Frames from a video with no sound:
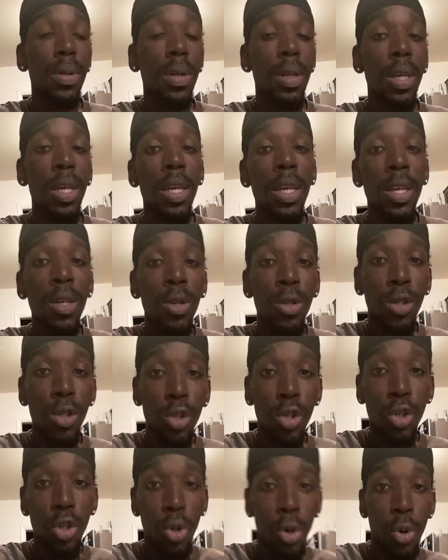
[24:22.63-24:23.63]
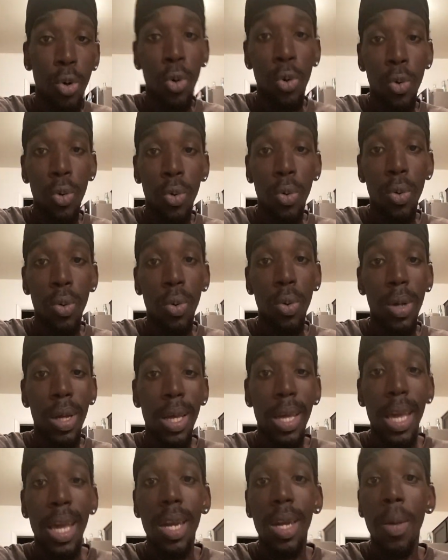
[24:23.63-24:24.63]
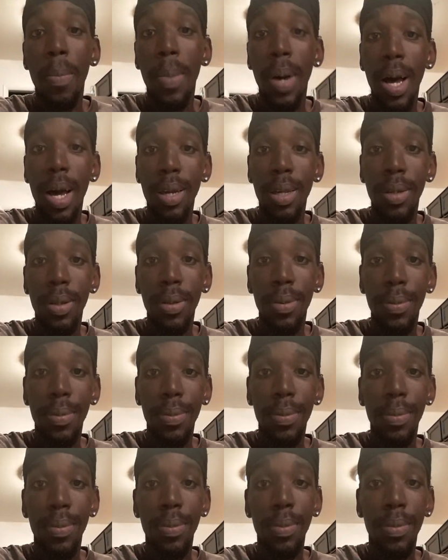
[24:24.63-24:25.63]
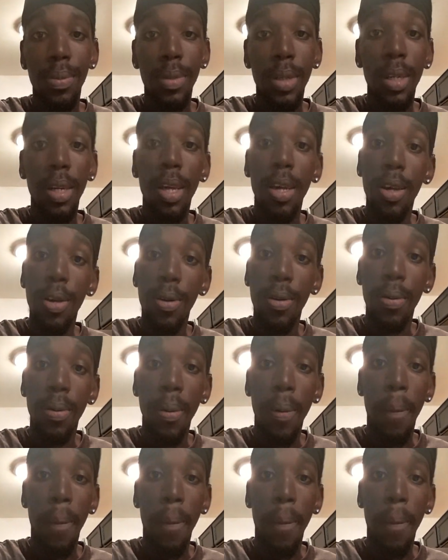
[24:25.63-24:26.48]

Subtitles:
he kills the soul and the body in hell.